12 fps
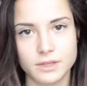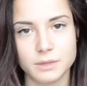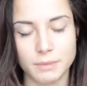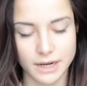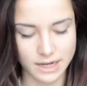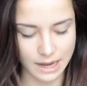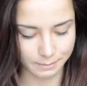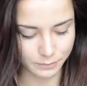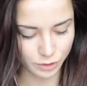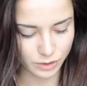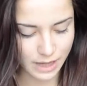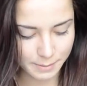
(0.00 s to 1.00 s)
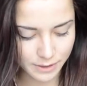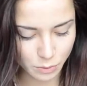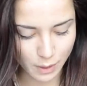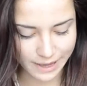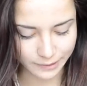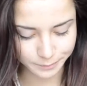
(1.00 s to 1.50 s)
might happen to them as
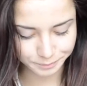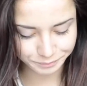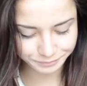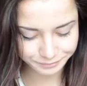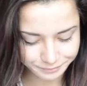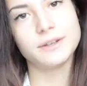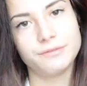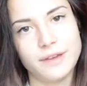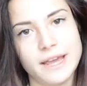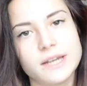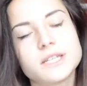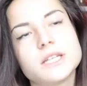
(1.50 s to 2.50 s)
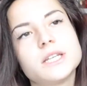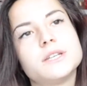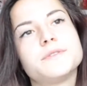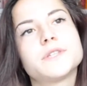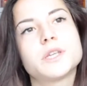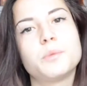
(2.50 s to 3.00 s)
well. In fact,
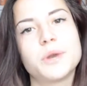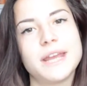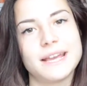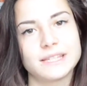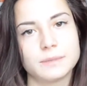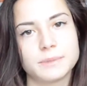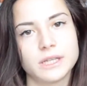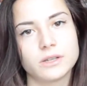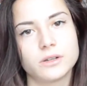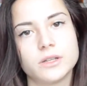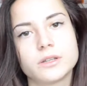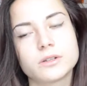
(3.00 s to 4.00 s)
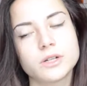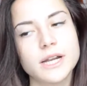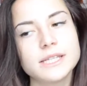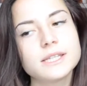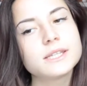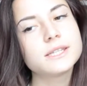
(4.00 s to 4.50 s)
if someone has a psychotic
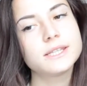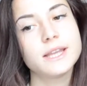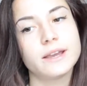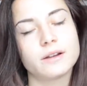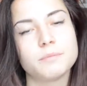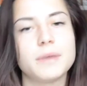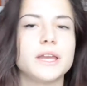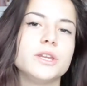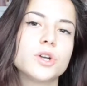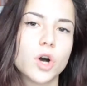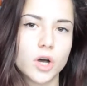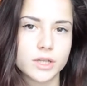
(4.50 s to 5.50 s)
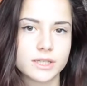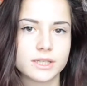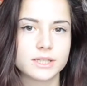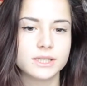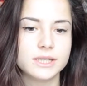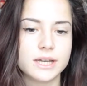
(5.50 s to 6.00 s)
crisis, there are many
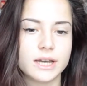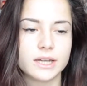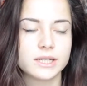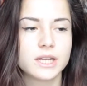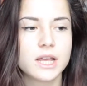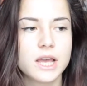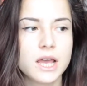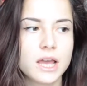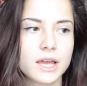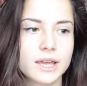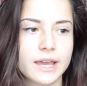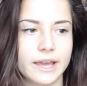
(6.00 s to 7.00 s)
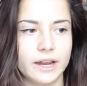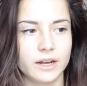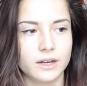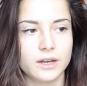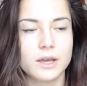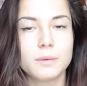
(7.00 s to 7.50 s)
causes that
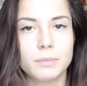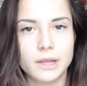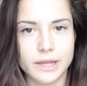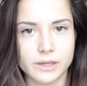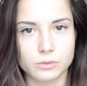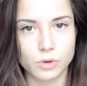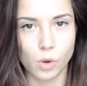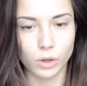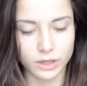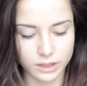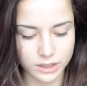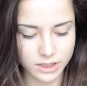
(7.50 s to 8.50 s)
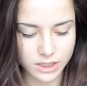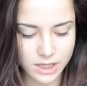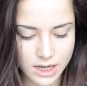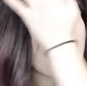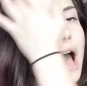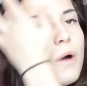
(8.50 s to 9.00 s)
can play a role in it.
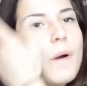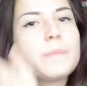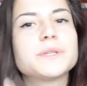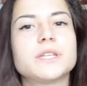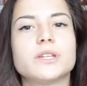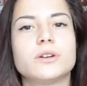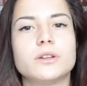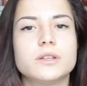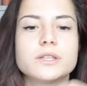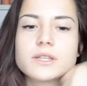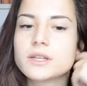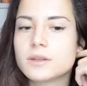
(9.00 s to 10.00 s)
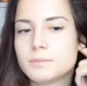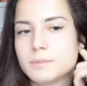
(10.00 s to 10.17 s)
How a psychosis,